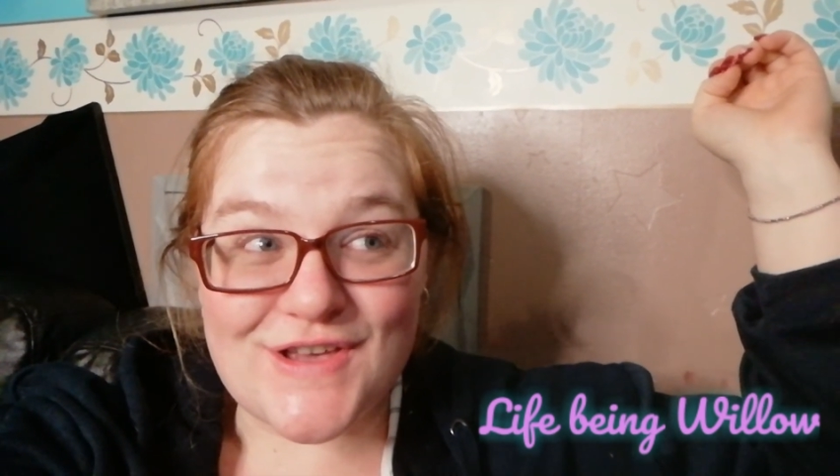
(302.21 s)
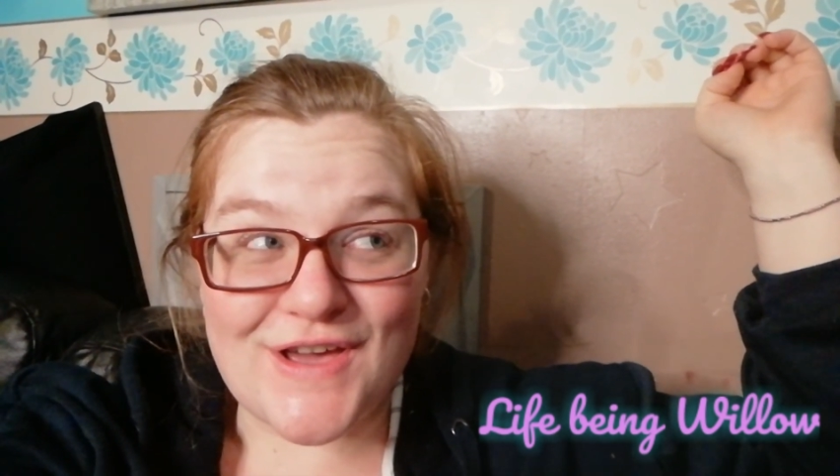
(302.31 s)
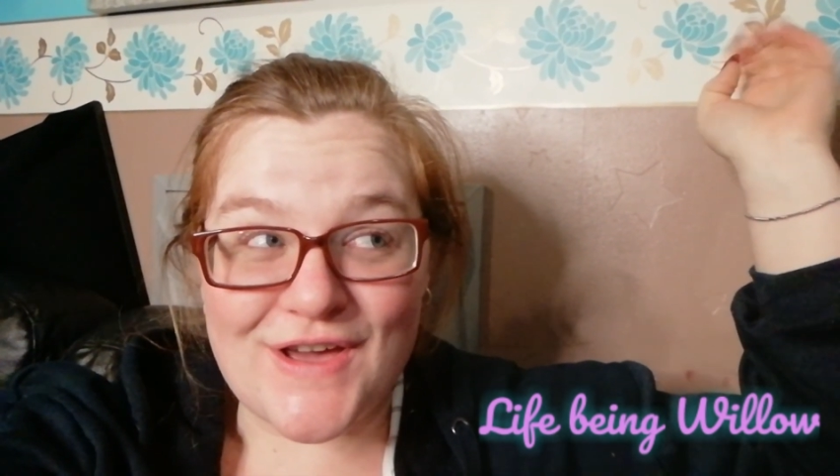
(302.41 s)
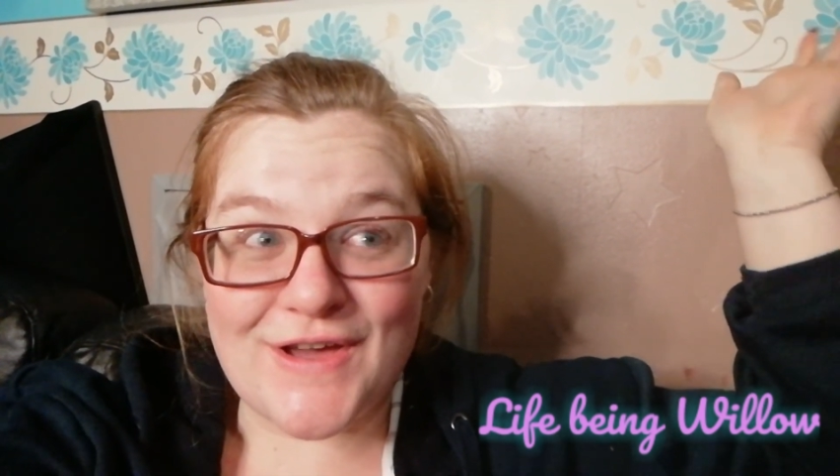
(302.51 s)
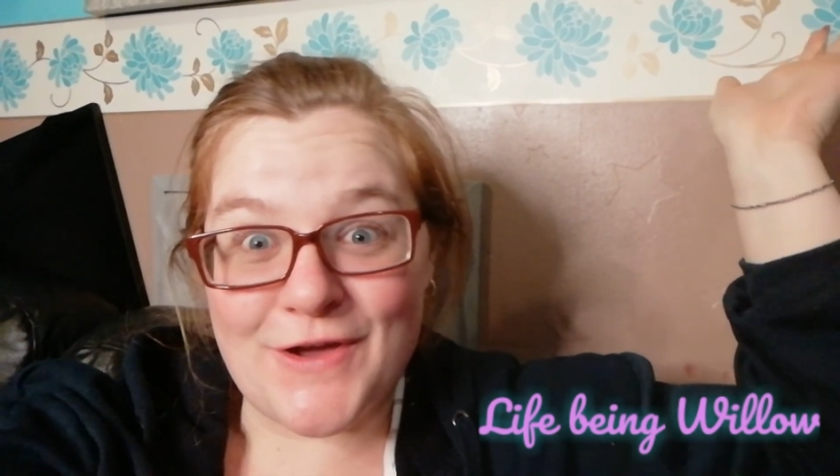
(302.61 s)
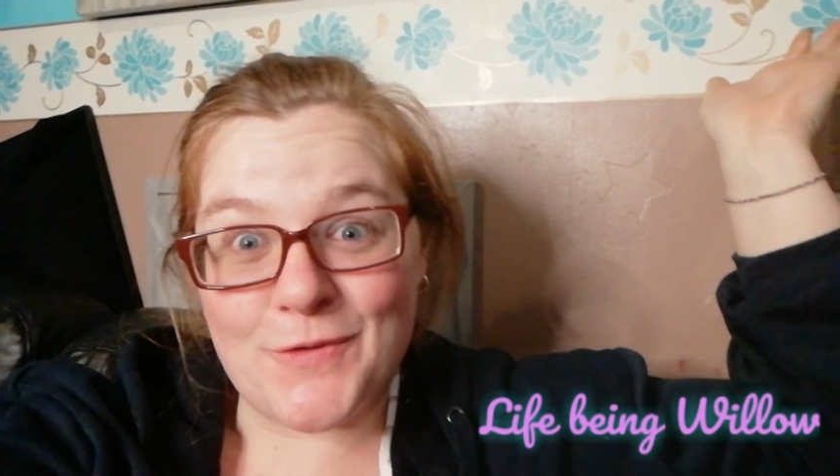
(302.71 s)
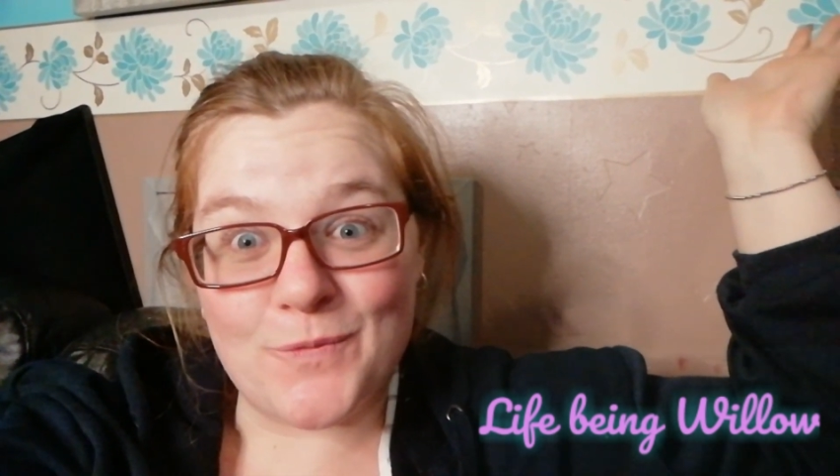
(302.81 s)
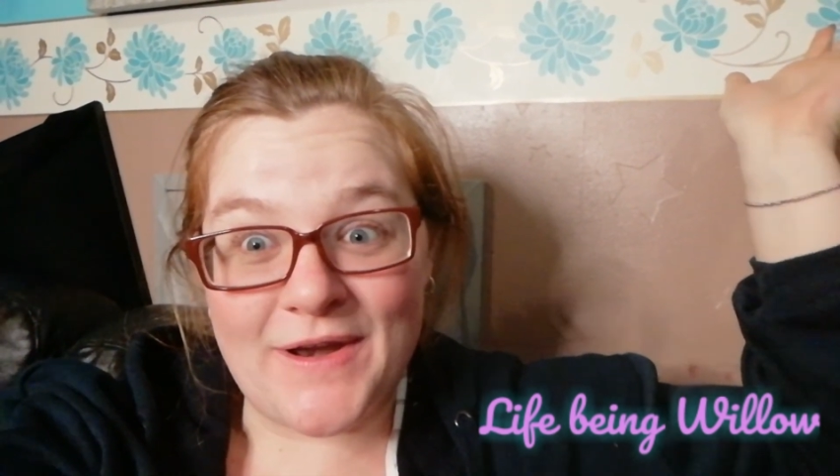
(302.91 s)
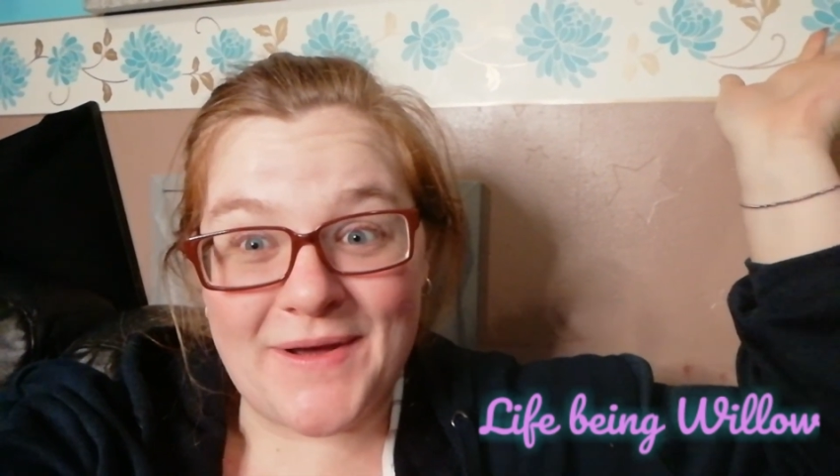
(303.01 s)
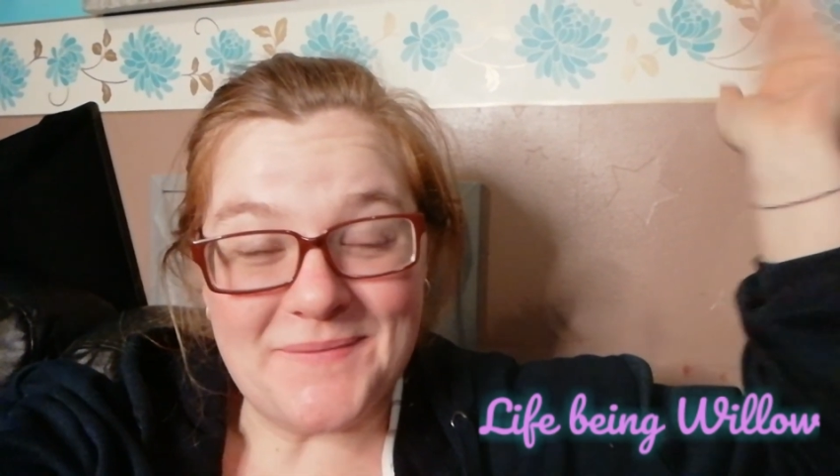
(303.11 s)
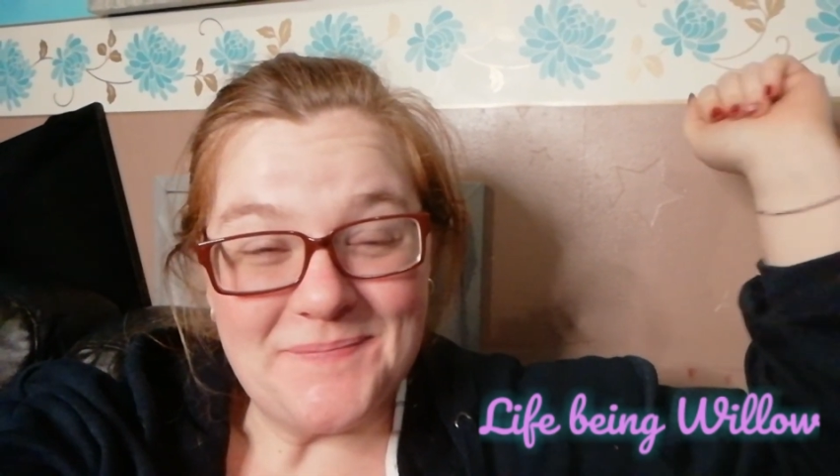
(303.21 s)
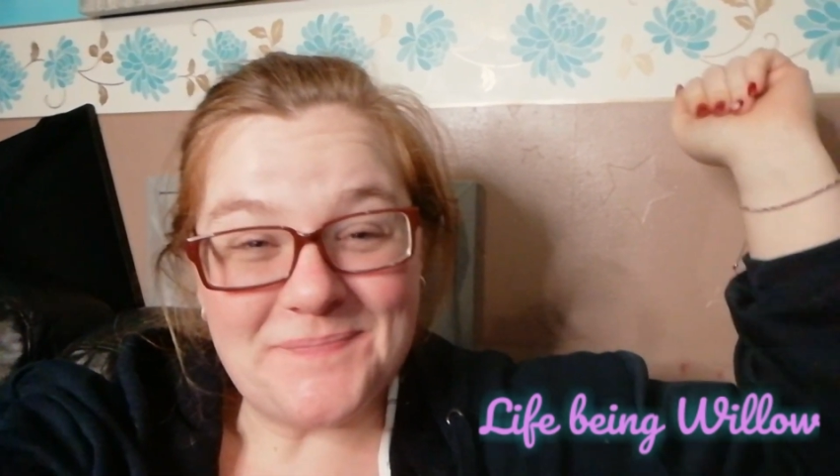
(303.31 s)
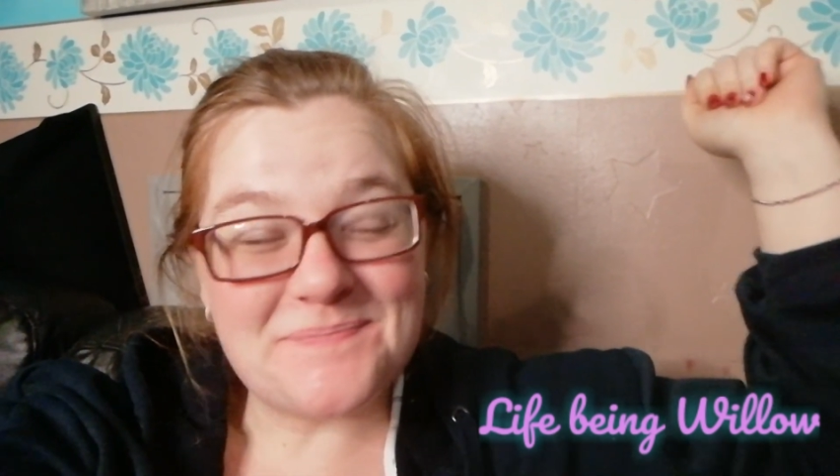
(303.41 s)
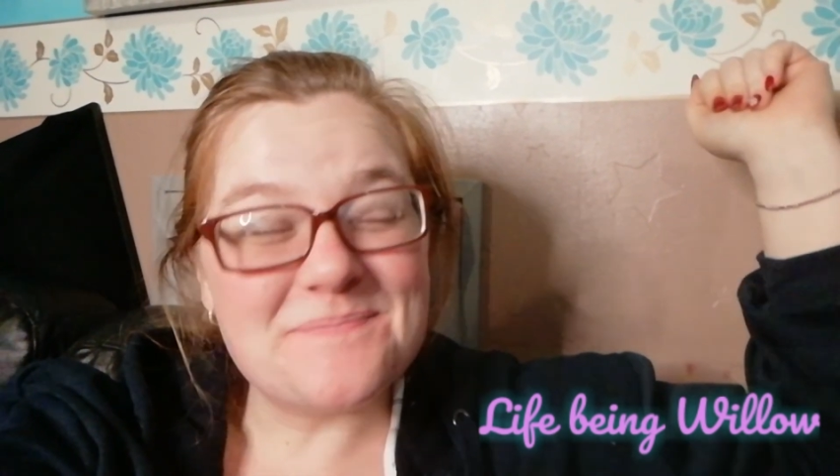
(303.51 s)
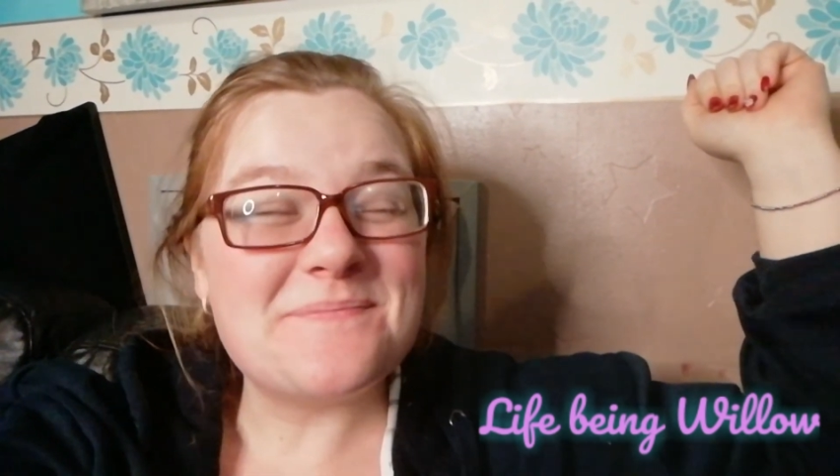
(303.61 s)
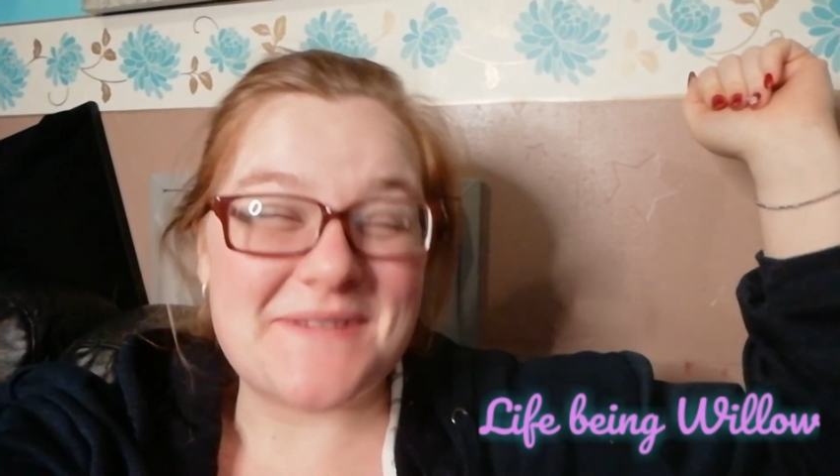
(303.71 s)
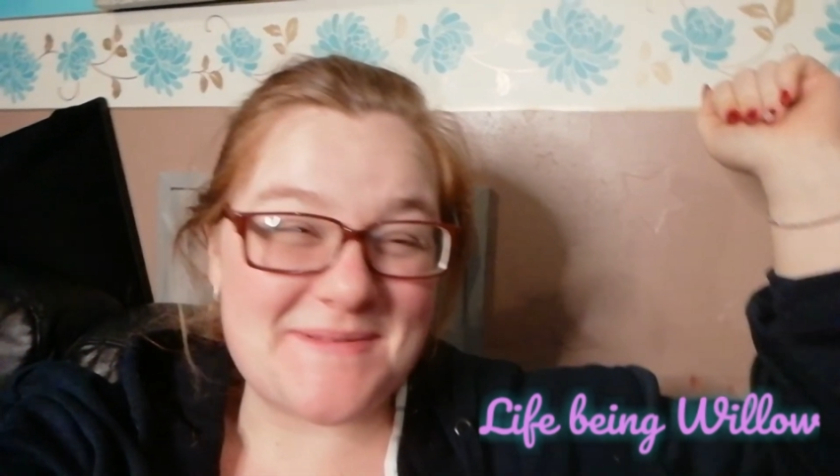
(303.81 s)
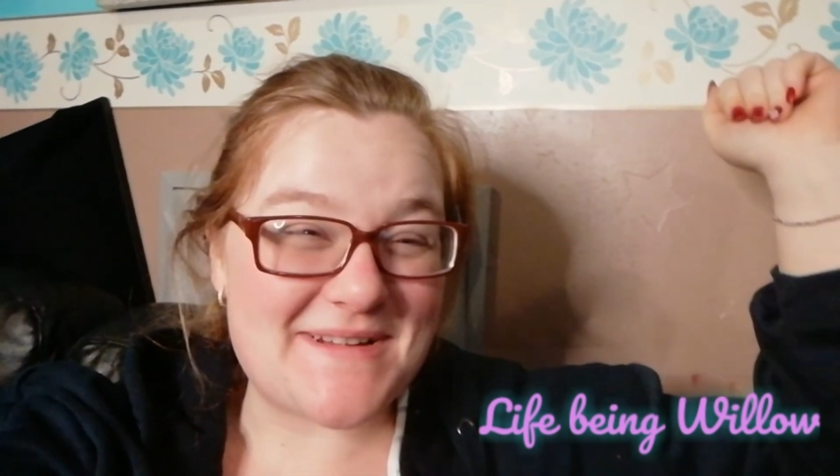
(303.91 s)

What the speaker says: So why not? Pretty